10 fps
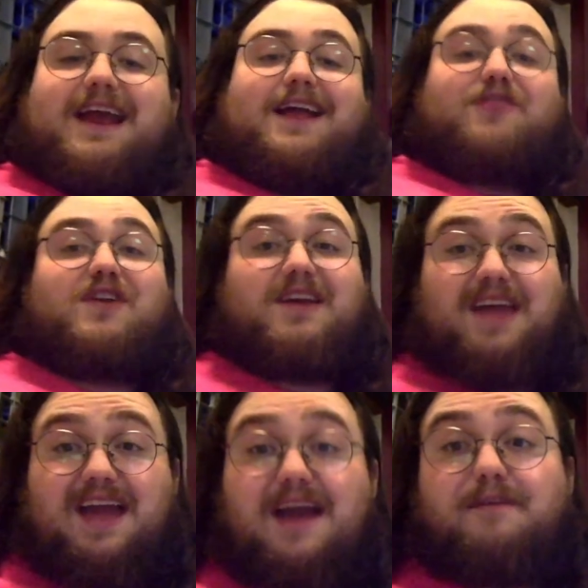I
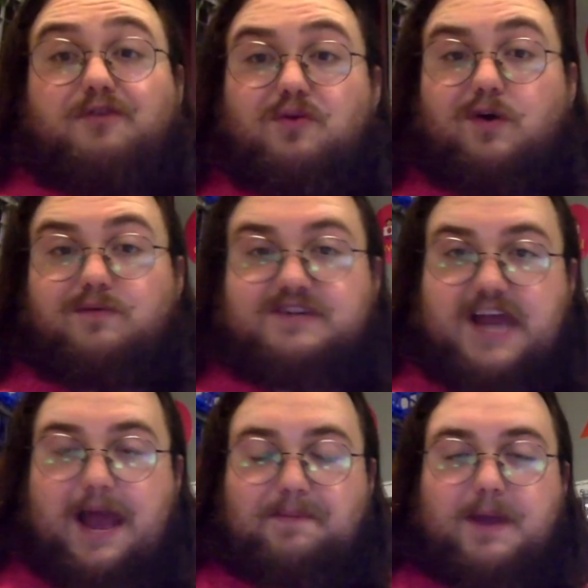think everyone was
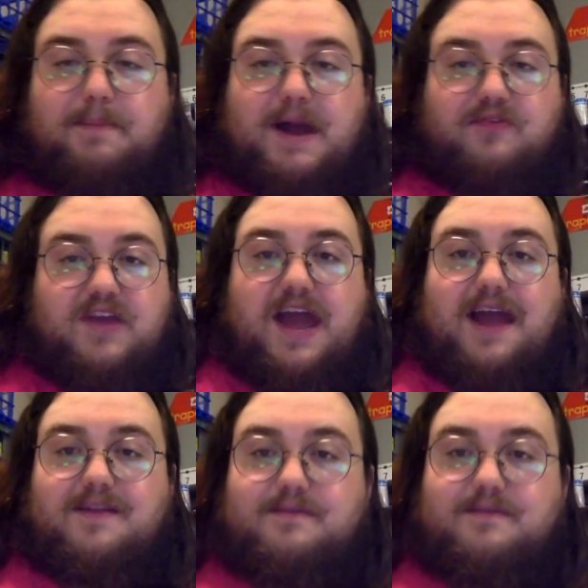happy about that.